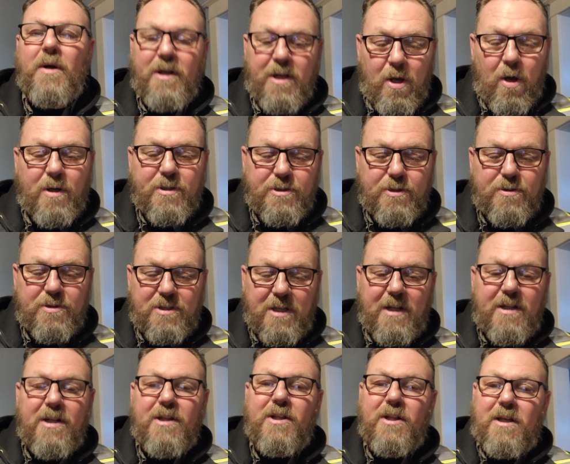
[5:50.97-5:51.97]
And he also
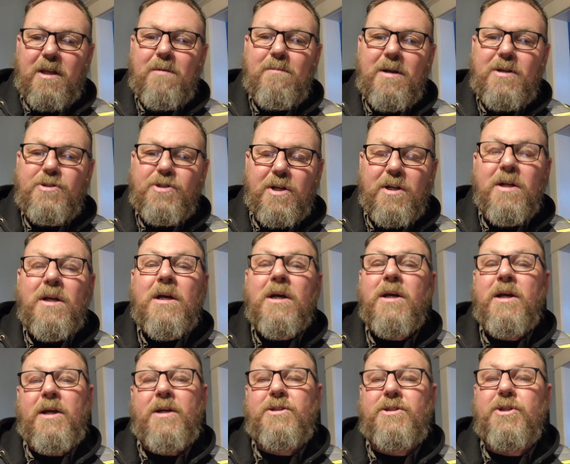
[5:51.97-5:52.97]
said that the
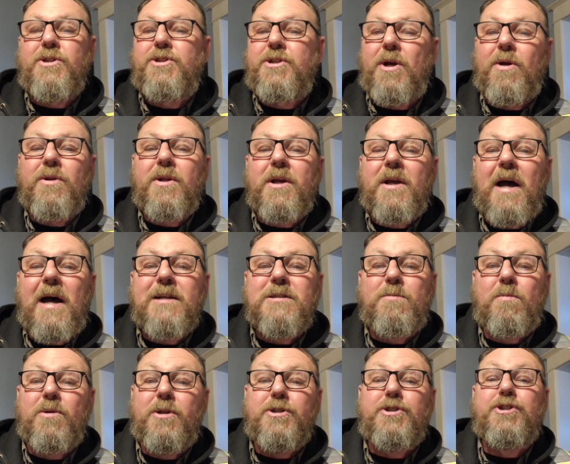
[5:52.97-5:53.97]
commission is to share the
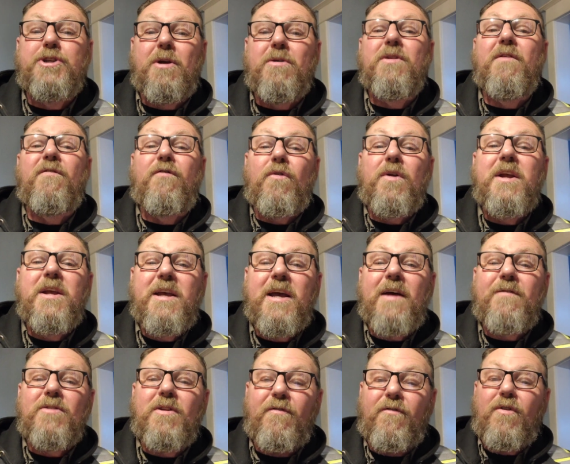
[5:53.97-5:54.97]
gospel, to share the free
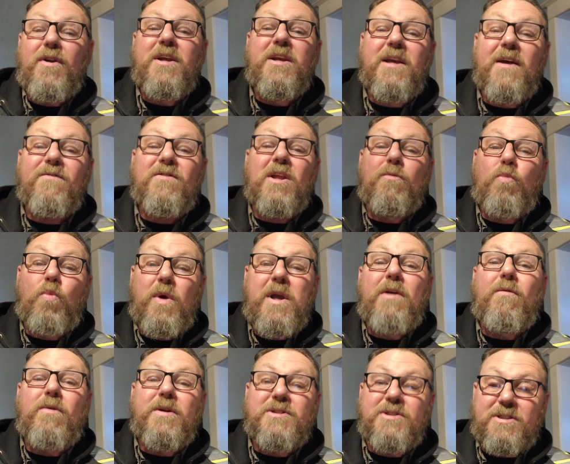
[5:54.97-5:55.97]
gift, the free gift that
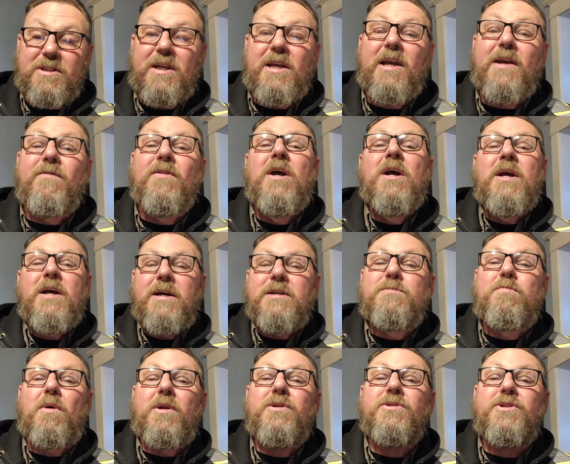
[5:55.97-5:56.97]
we received
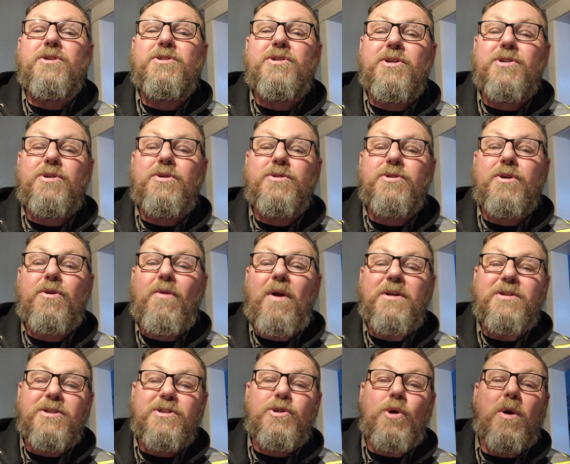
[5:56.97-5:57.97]
as brothers and sisters in Christ.